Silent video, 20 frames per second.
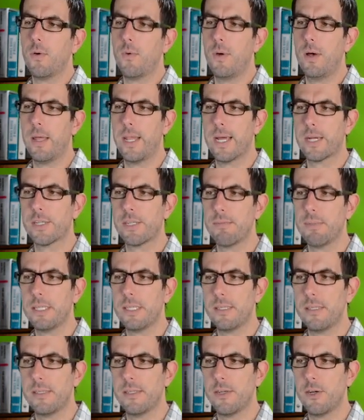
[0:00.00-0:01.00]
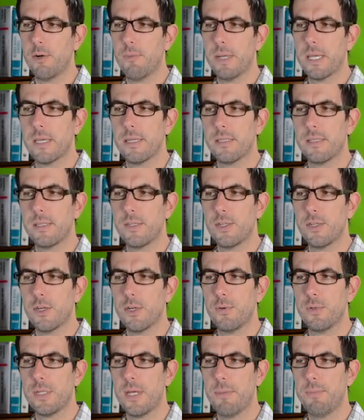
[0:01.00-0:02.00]
Well, it actually means it's 0 because the
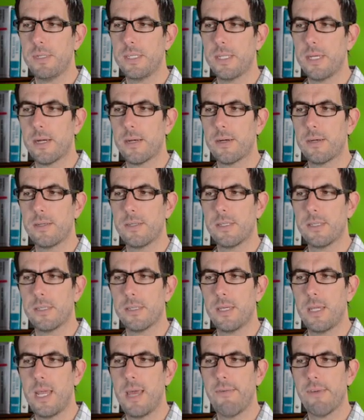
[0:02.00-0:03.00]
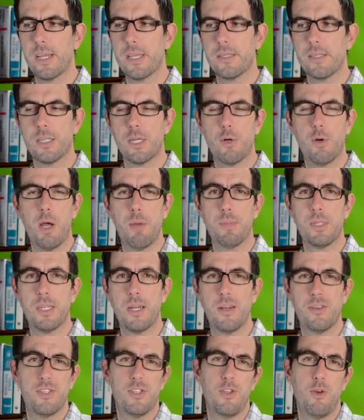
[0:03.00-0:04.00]
0 is upstairs, and having a 0
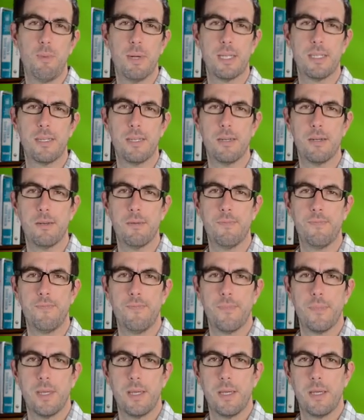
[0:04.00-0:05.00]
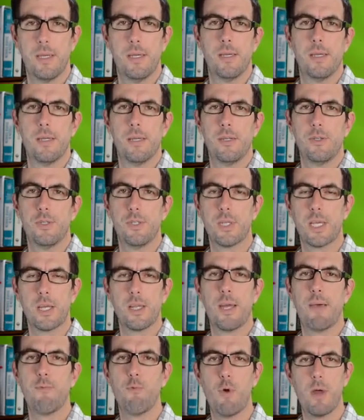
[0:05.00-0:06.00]
upstairs is no big deal. Just like
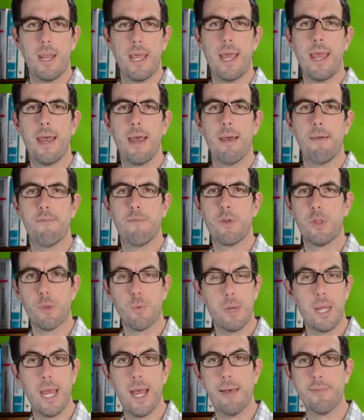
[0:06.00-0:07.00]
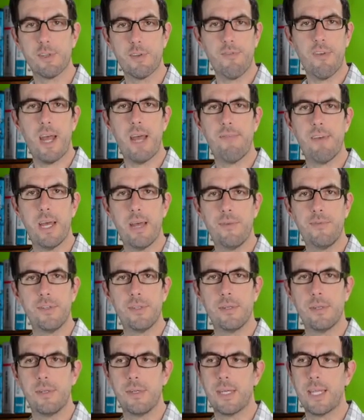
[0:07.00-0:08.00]
you'd have 1 half or 3 halves or 5
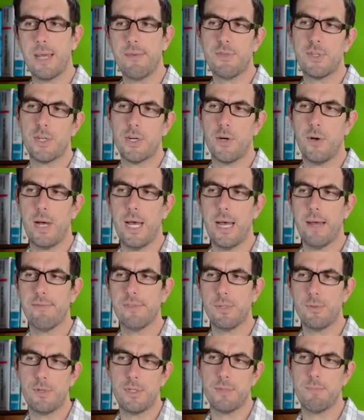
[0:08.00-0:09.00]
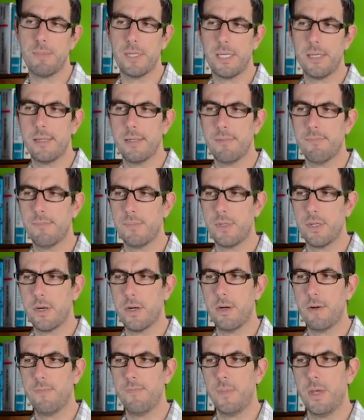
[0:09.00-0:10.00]
halves, you can have 0 halves, it would just be
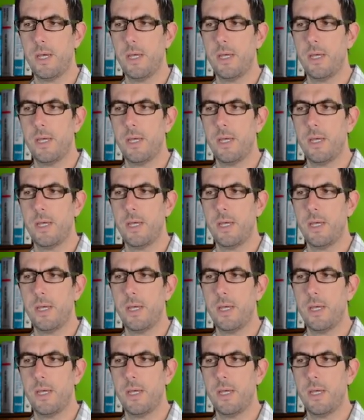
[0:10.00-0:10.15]
0.